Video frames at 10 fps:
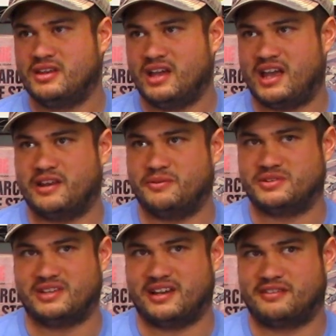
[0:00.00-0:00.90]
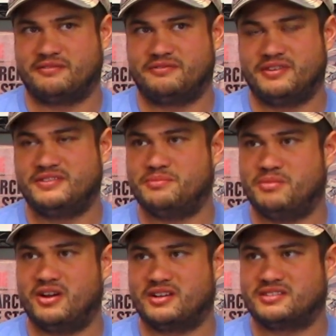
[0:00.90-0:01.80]
and it was like
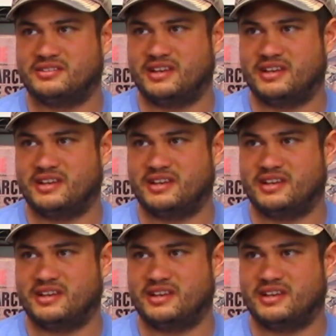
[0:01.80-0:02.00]
$50.